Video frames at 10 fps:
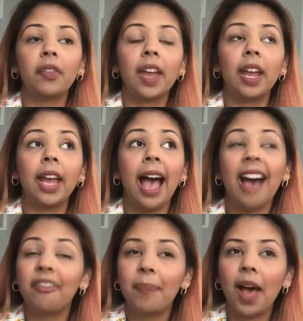a
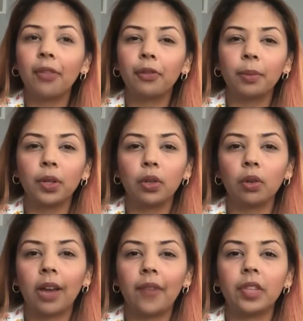half bathroom and you
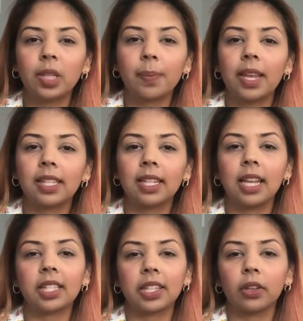don't have the space to
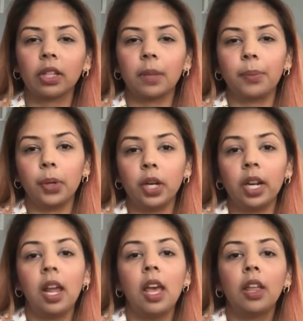necessarily put
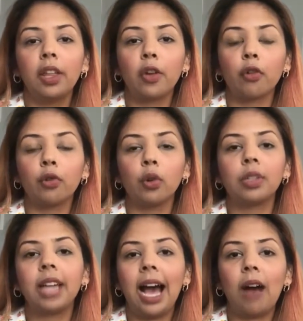your
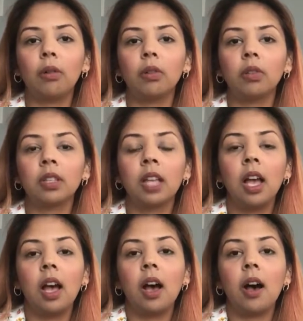rolled towels,
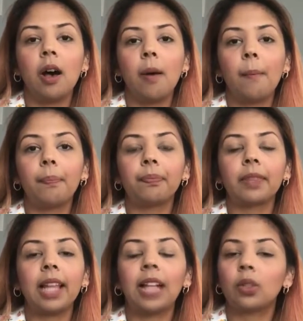
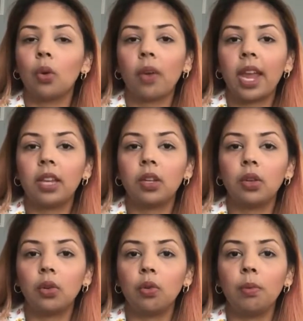that's okay
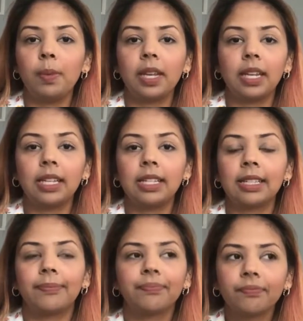too, because
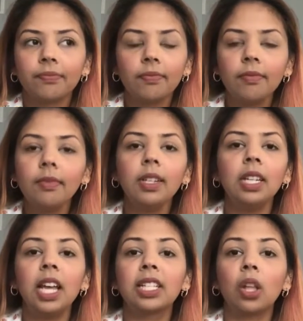
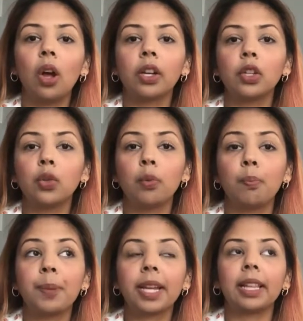as long as you
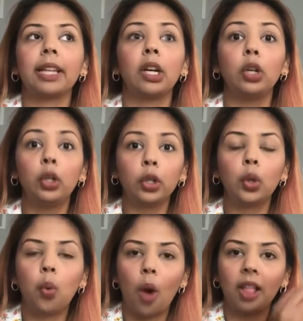pick like a good
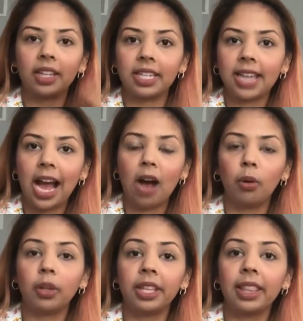quality
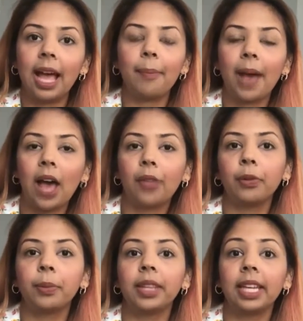towel in that
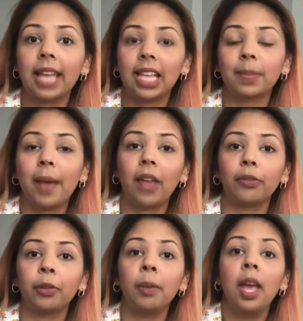bathroom, in the guest bathroom,